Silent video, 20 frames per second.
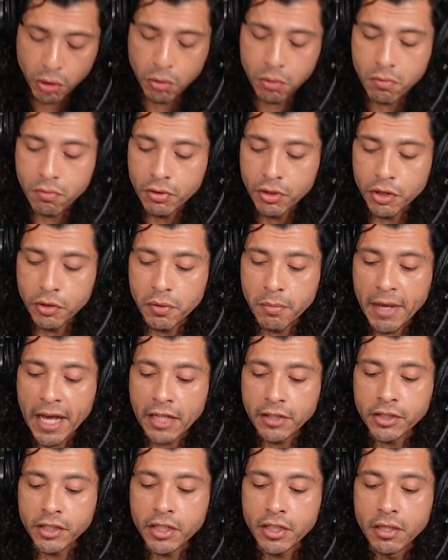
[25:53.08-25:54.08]
So
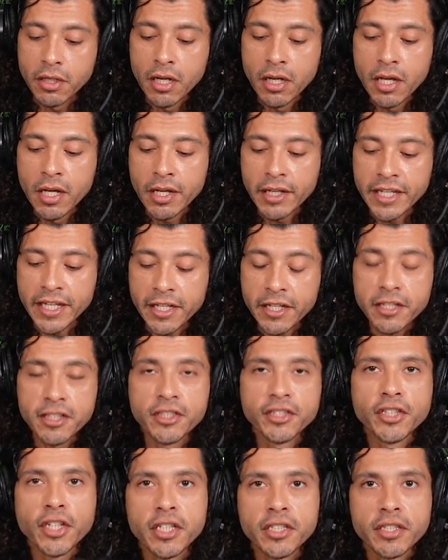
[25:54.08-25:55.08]
you imagine
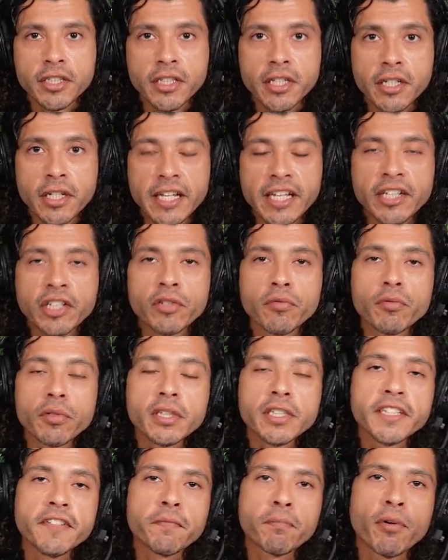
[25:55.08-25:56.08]
getting adjusted
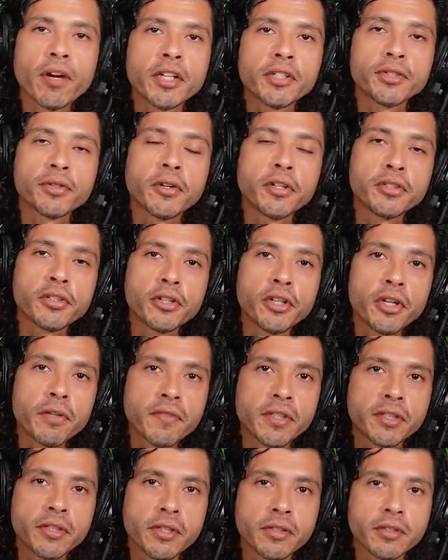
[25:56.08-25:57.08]
can relieve pressure on
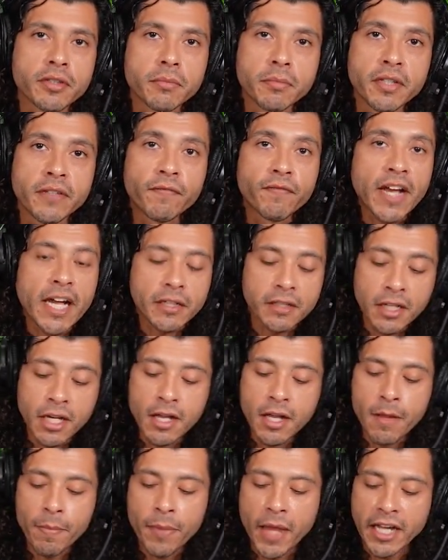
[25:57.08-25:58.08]
your nervous system. In
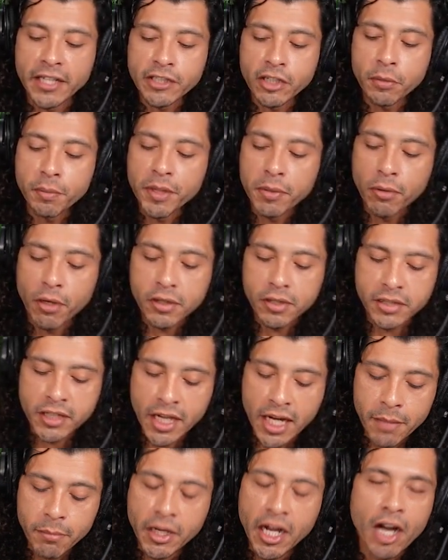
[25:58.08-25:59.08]
fact, I tell people
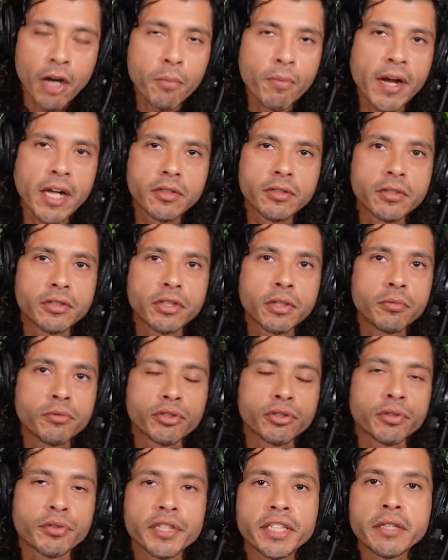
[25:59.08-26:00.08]
all the time, chiropractors
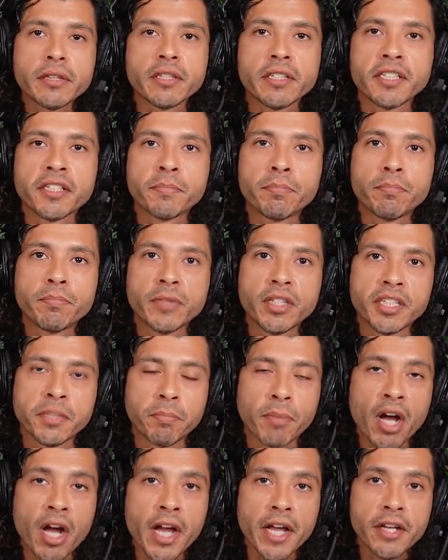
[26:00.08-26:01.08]
don't treat
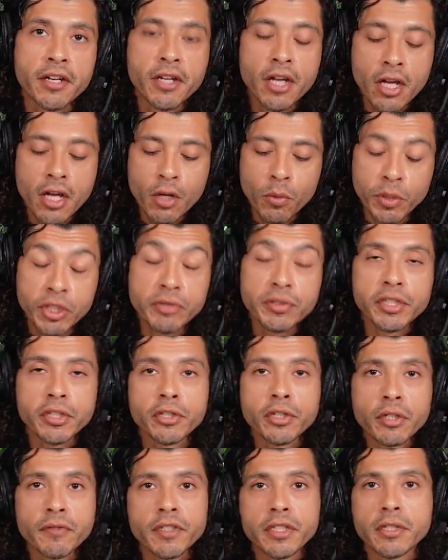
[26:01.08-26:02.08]
the spine, we
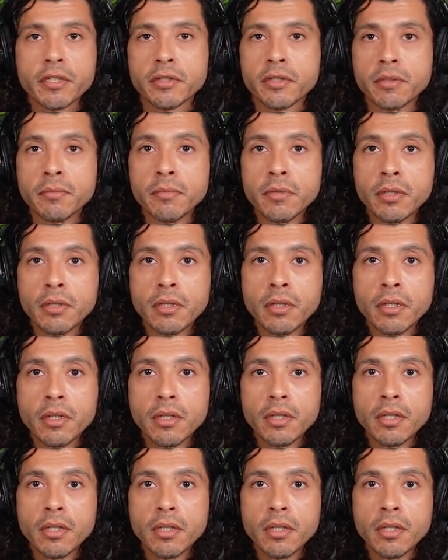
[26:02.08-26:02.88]
treat the nervous system.